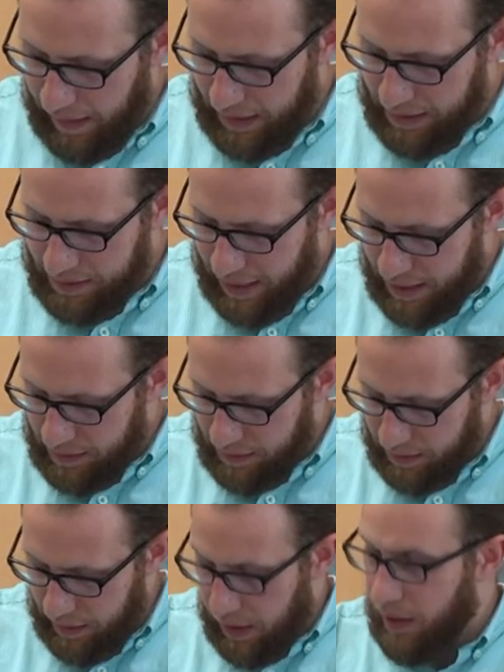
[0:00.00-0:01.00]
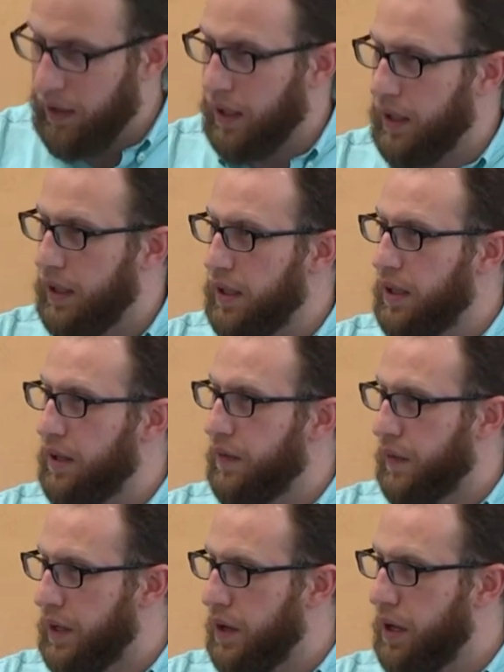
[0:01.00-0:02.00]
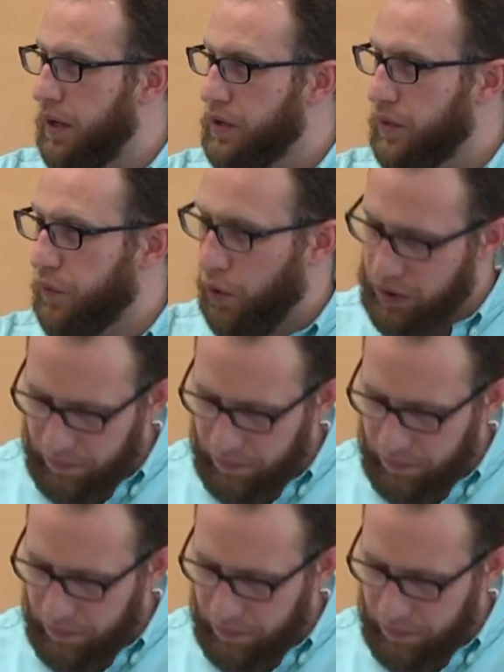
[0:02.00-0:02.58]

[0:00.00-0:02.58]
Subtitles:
then he says, the narrators, of course,